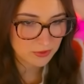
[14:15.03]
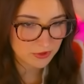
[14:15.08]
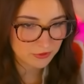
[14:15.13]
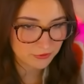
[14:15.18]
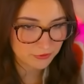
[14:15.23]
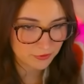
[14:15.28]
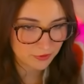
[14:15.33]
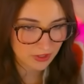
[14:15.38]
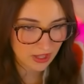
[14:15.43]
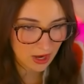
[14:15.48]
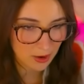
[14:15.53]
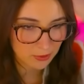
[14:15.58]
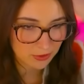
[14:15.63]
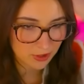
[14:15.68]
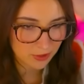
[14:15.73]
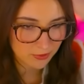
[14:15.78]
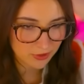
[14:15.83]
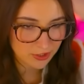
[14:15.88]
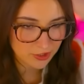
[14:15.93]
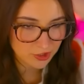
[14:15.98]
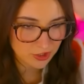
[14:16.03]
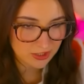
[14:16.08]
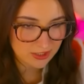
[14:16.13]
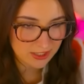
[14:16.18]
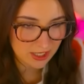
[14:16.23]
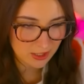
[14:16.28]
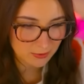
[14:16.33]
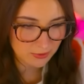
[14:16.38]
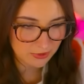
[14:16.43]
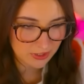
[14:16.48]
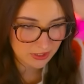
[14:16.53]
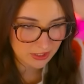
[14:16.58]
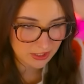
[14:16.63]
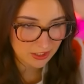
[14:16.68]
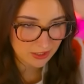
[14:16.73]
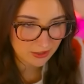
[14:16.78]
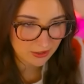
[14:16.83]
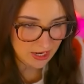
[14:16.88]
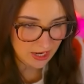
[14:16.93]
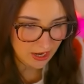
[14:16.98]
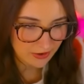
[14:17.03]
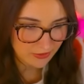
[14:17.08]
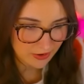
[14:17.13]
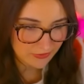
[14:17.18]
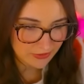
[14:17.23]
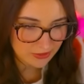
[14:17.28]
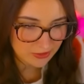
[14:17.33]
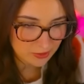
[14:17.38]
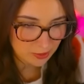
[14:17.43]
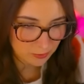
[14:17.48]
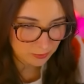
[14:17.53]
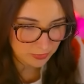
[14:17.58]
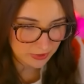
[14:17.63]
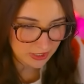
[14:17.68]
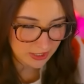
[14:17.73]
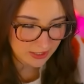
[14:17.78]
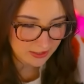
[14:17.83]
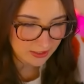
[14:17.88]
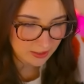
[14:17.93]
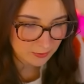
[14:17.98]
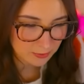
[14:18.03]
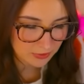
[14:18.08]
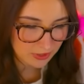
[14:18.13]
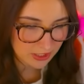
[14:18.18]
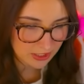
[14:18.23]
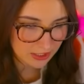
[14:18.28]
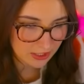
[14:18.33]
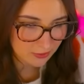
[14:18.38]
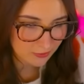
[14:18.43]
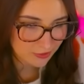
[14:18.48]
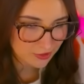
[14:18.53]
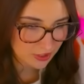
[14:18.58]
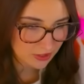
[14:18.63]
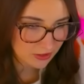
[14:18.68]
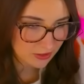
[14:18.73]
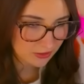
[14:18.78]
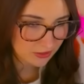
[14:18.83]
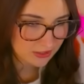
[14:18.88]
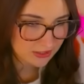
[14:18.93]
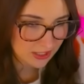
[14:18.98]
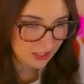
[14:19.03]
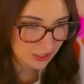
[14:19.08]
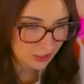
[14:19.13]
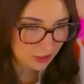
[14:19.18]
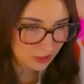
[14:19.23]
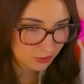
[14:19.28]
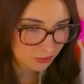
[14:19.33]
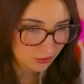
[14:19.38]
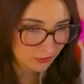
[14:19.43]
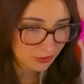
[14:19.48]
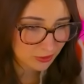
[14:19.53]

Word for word: the flower arranging table in here. I've got this little picnic blanket, which I think looks kind of cute on the